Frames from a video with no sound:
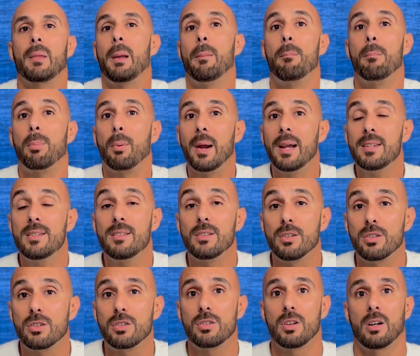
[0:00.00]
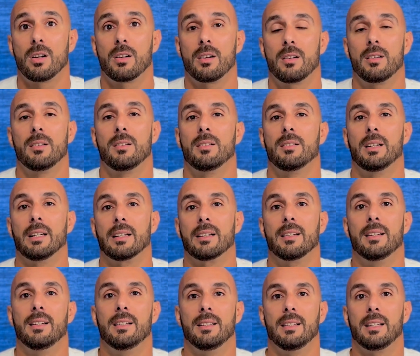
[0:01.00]
Embrace the suck.
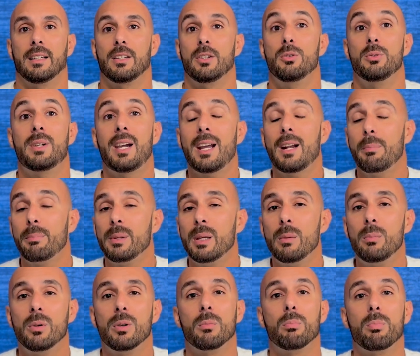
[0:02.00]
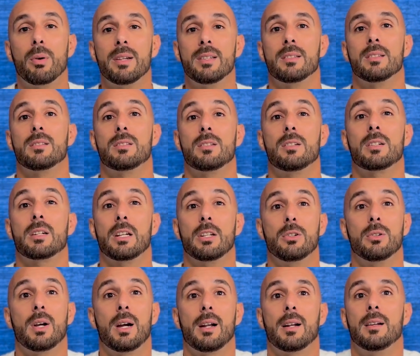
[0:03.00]
Like you got to be able to embrace the suck, and
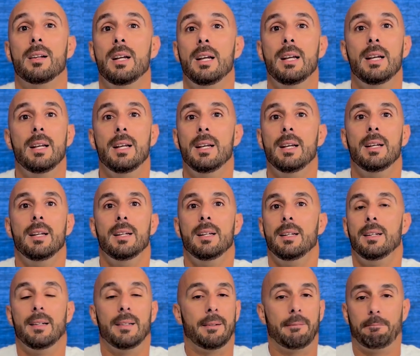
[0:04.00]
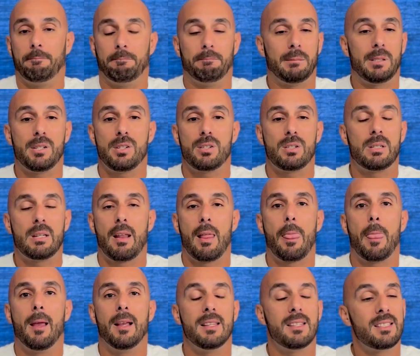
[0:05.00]
you got to just
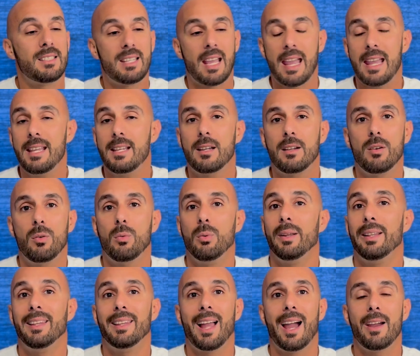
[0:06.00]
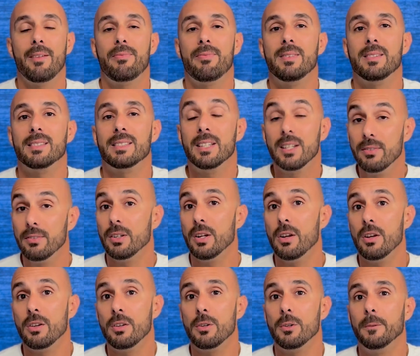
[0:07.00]
take what life is
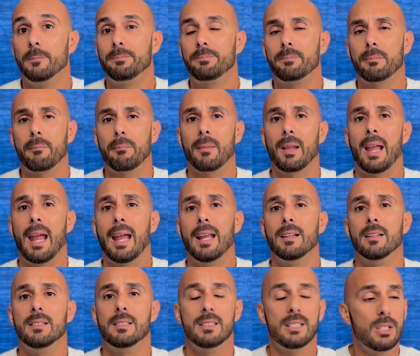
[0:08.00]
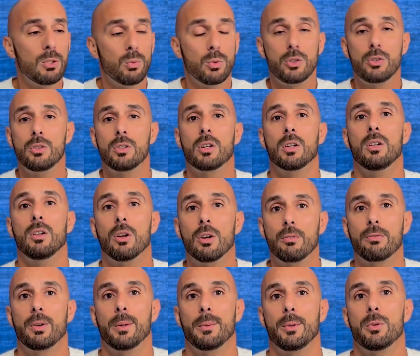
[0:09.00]
giving you and see what you can
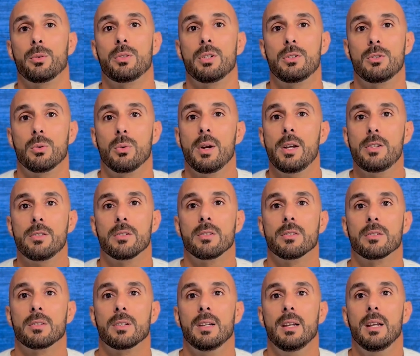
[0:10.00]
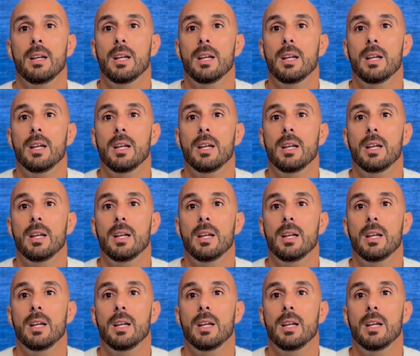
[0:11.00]
learn from those situations.